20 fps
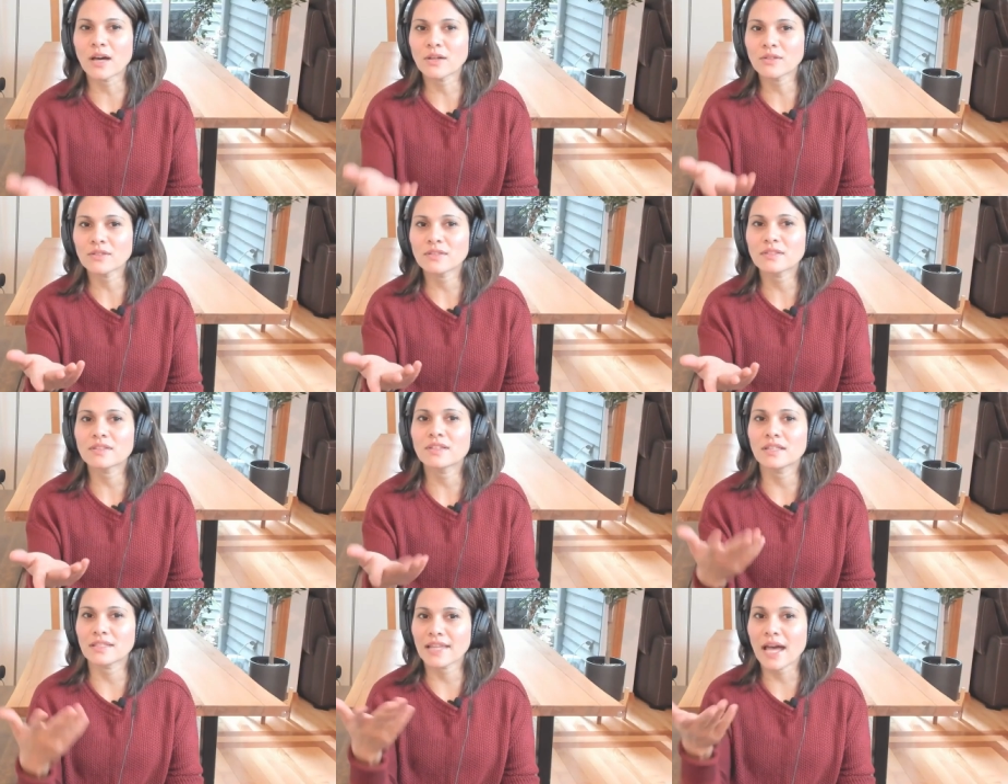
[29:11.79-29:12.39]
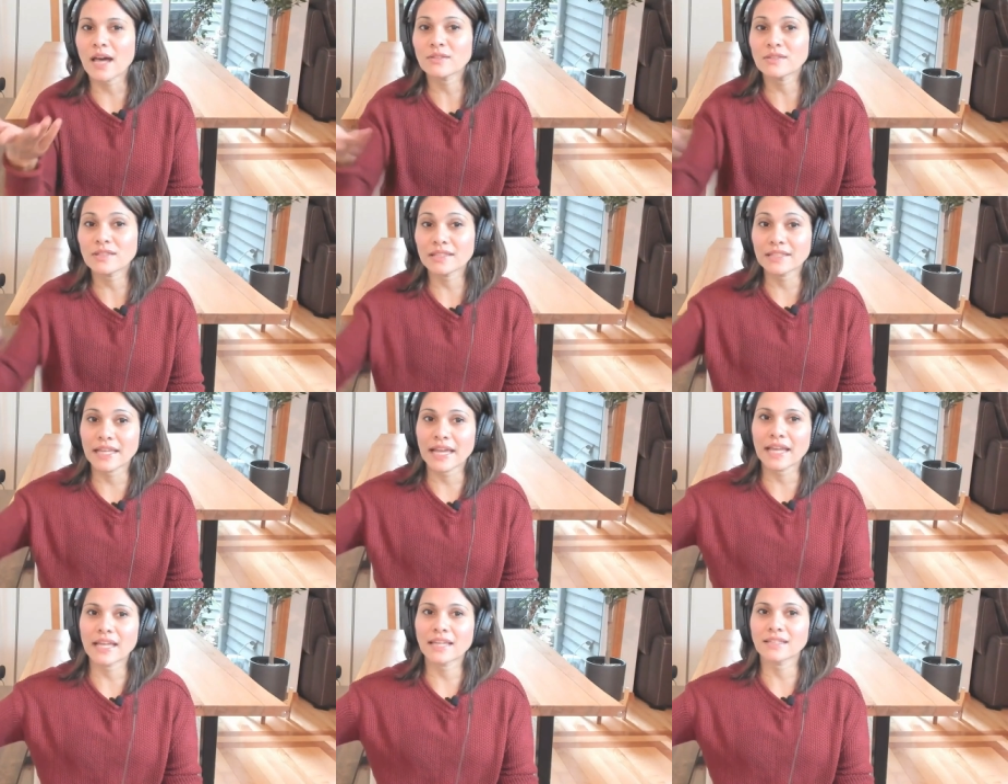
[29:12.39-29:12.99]
down
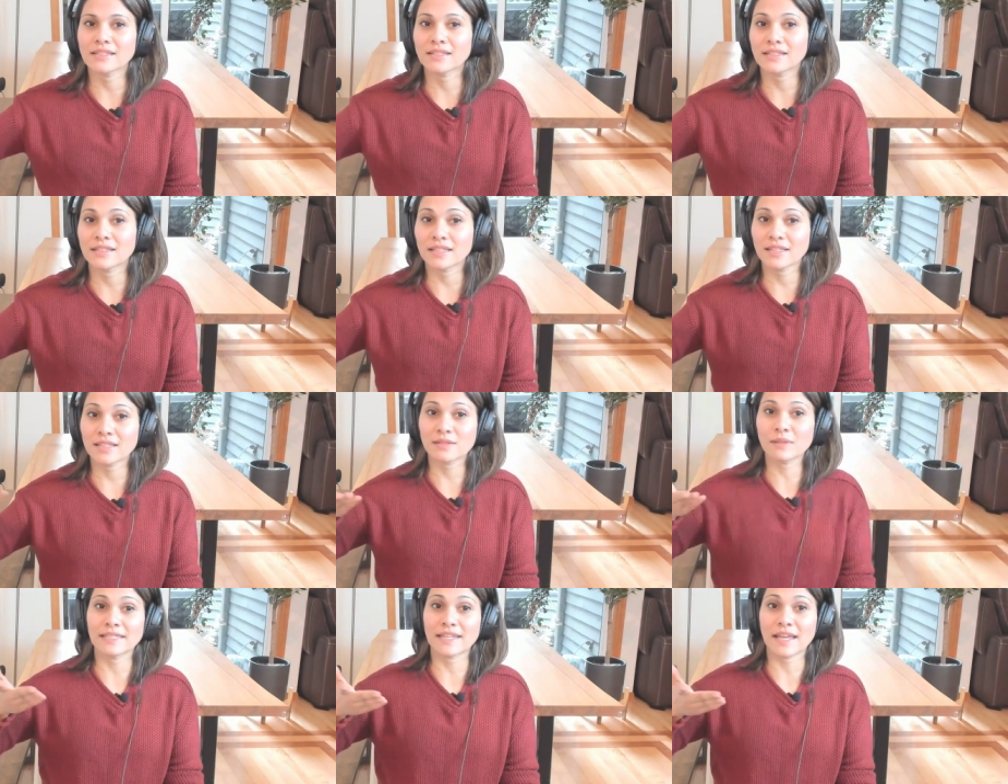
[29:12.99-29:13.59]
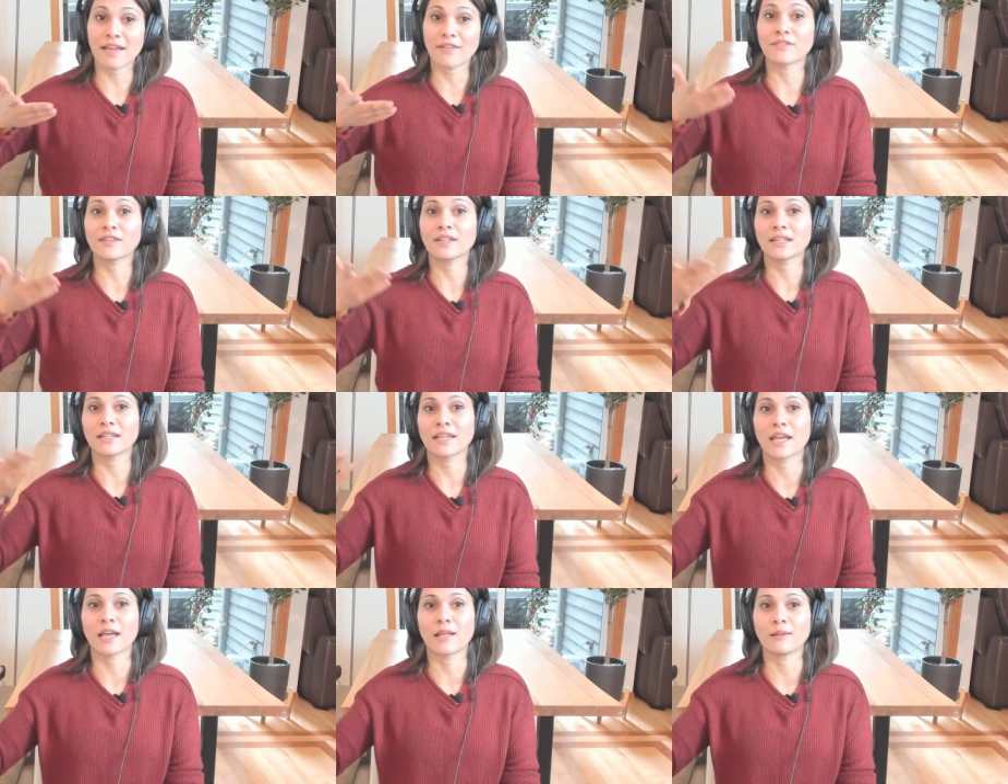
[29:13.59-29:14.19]
the line, this will
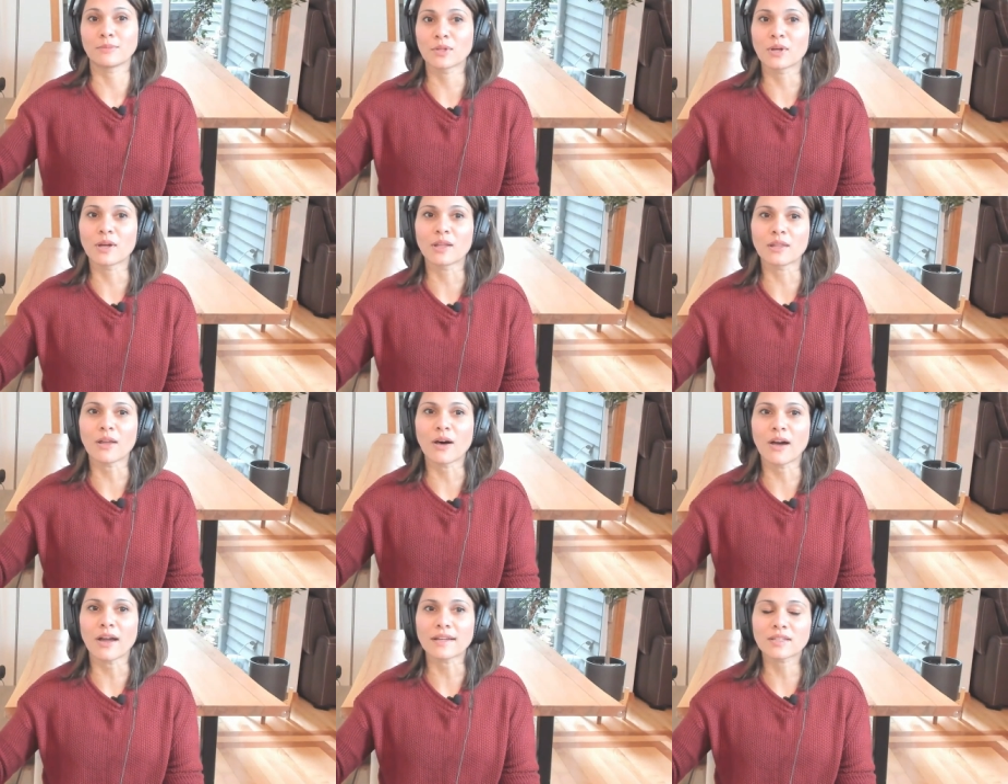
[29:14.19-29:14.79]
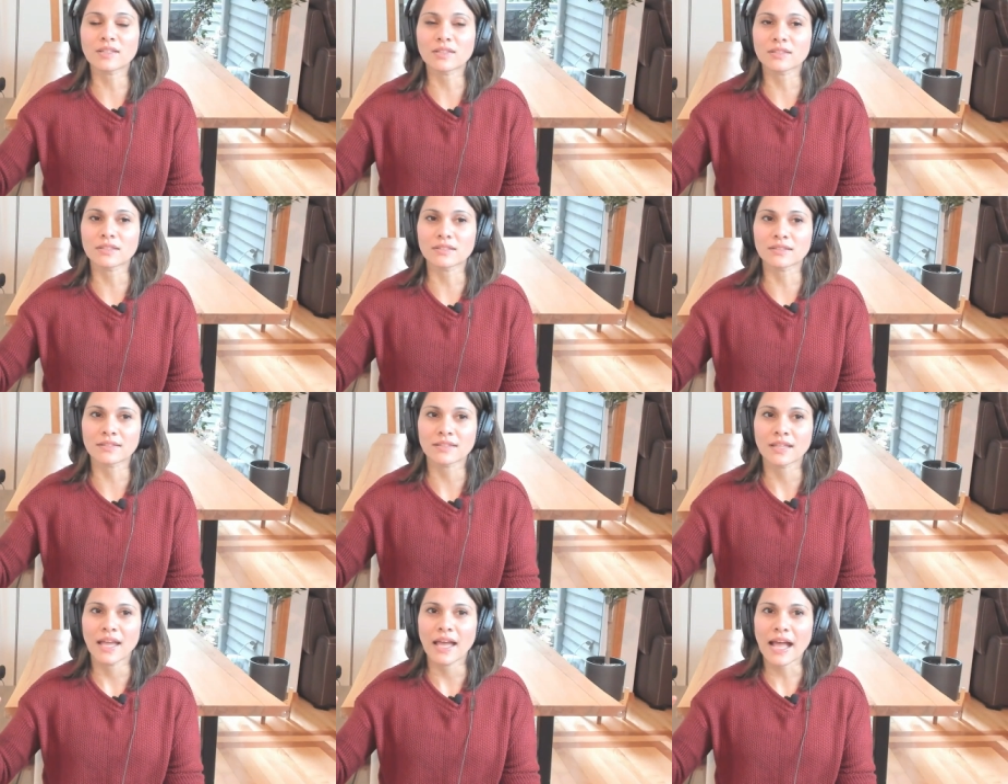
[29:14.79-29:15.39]
definitely help you a lot
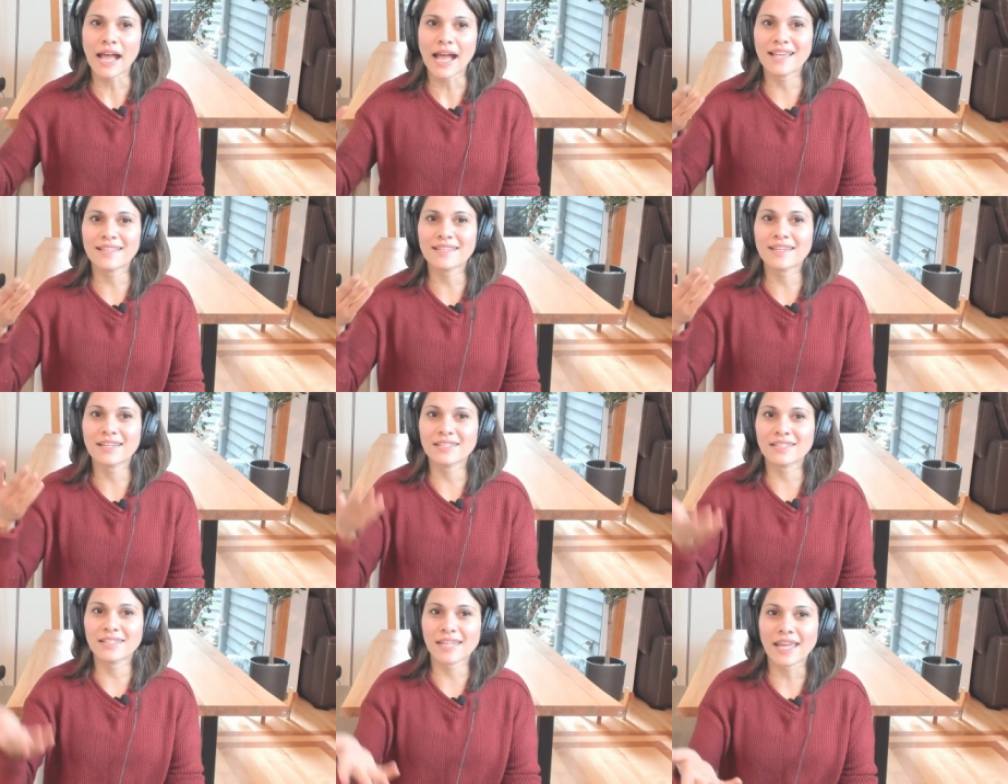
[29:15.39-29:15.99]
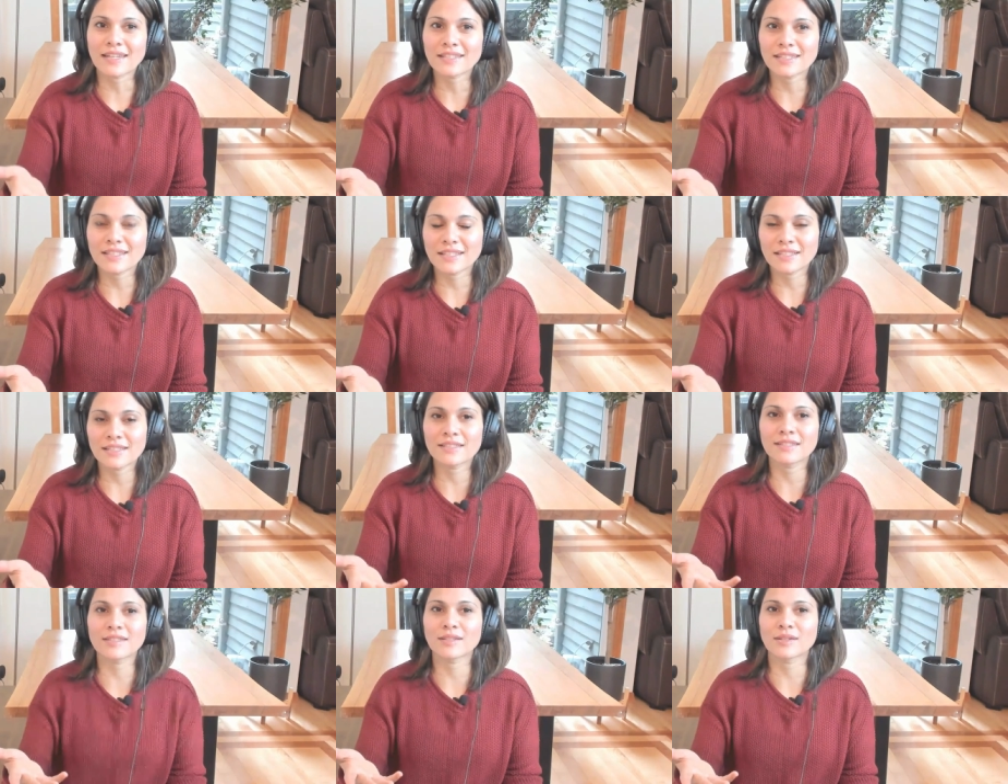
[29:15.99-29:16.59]
because as a
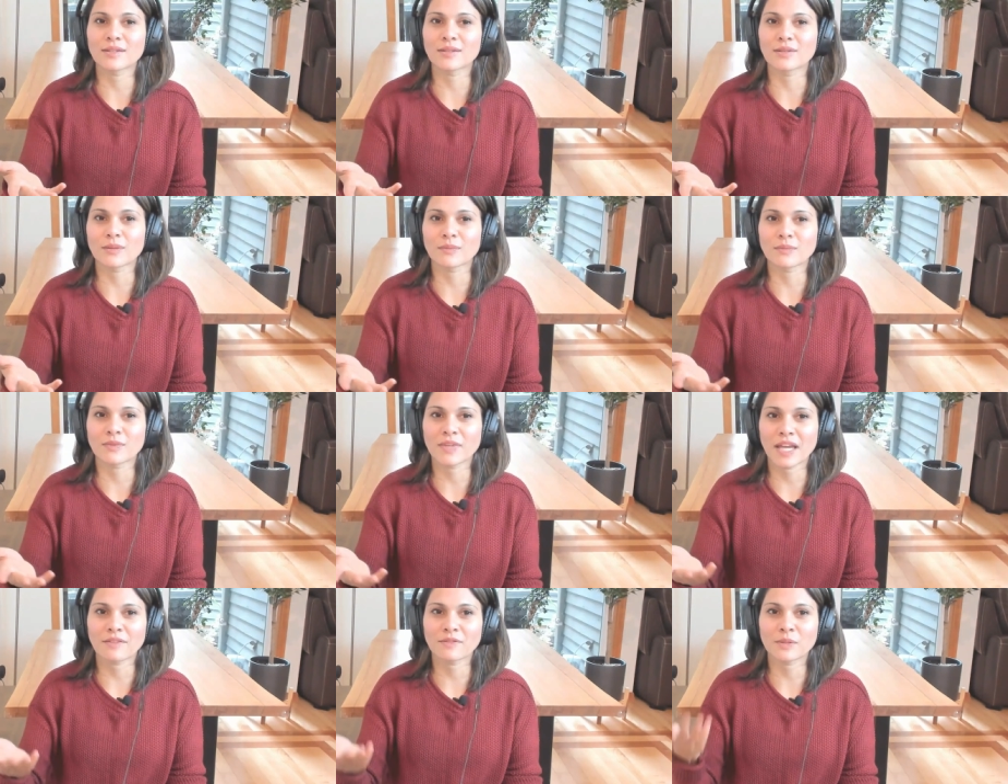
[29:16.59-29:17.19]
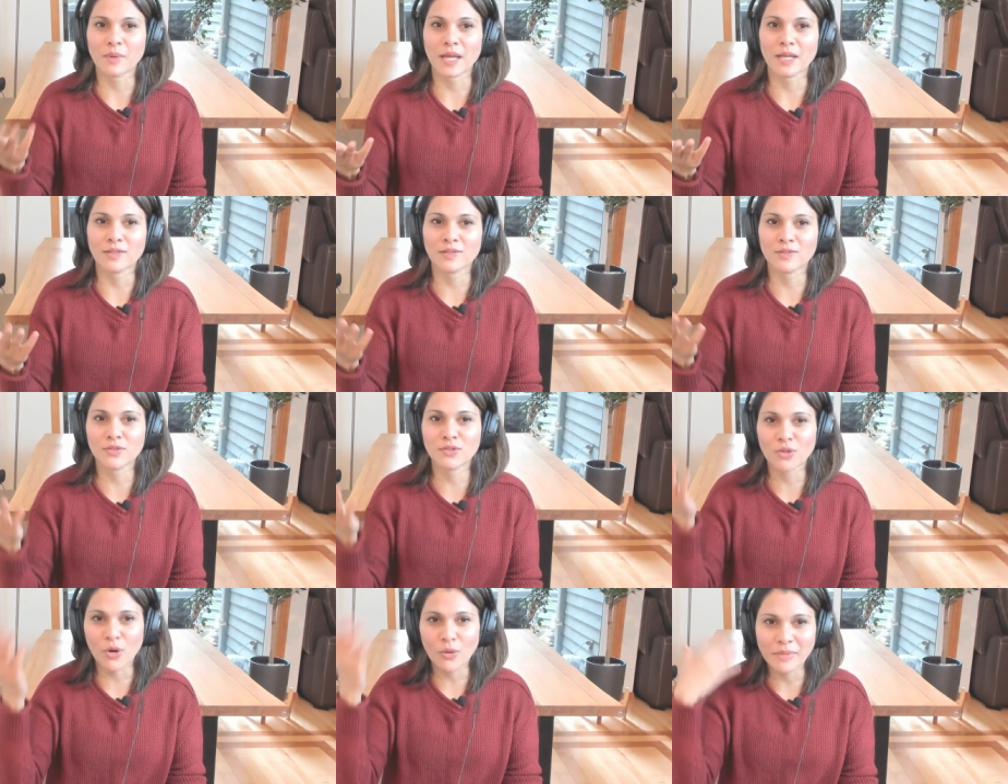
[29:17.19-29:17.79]
dentist, we have to wear
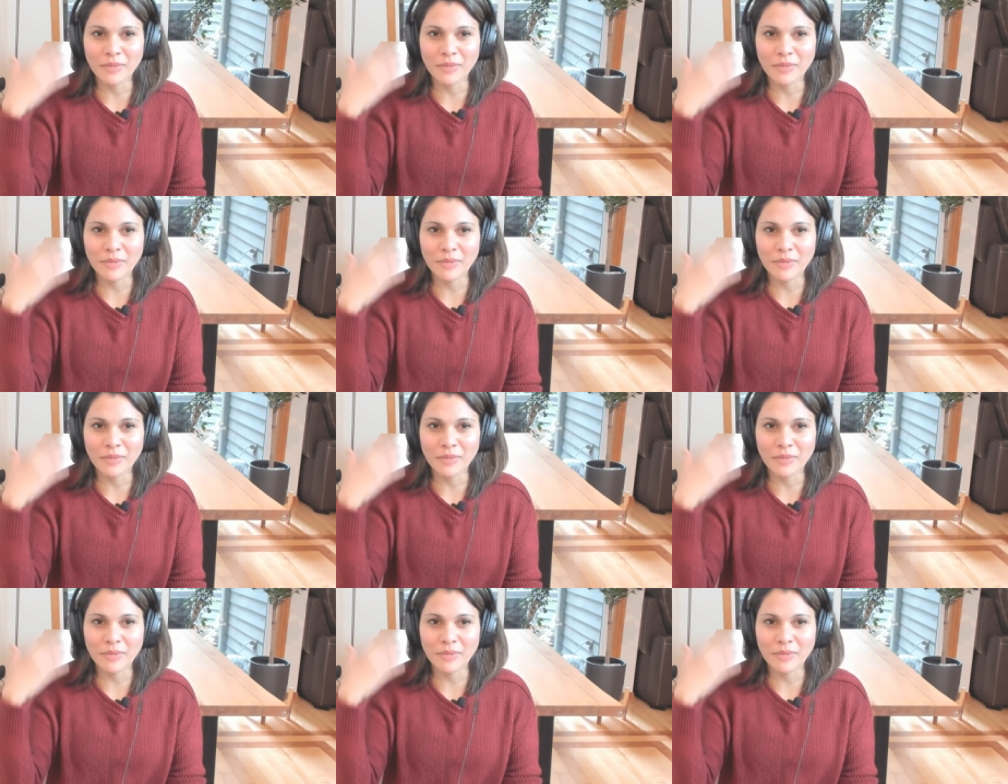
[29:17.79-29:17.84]
so